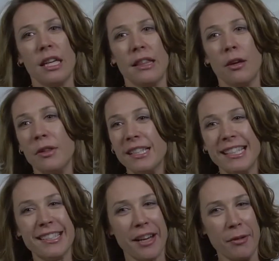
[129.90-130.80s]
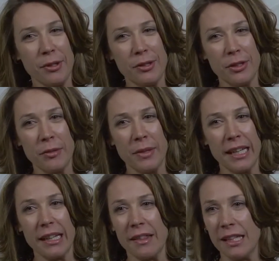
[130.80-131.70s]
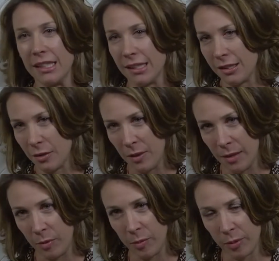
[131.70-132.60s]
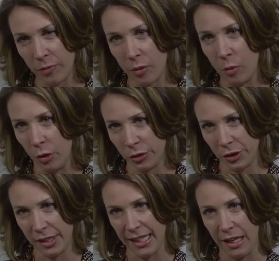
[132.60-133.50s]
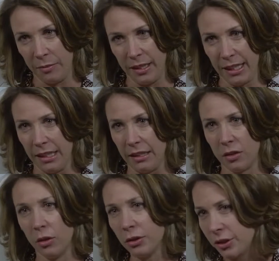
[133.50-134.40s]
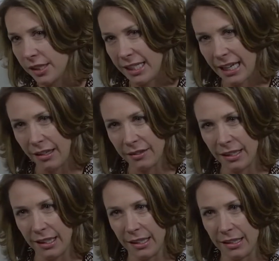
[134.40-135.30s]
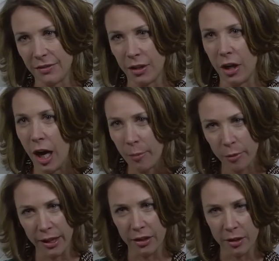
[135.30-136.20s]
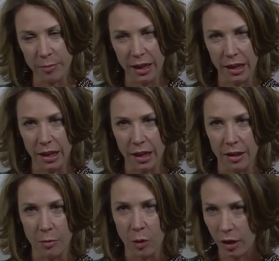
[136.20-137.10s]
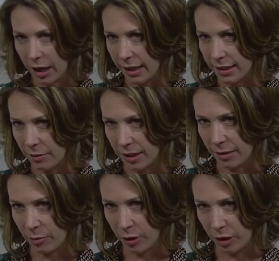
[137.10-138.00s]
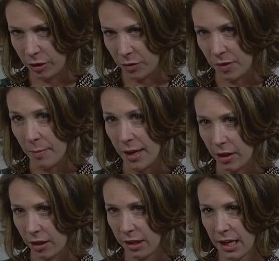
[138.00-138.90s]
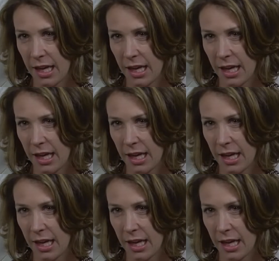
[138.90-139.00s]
Though this is time-consuming, this is the way we perform ultrasound, because ultrasound is very operator-dependent, and the more eyes that we can put on you, the better.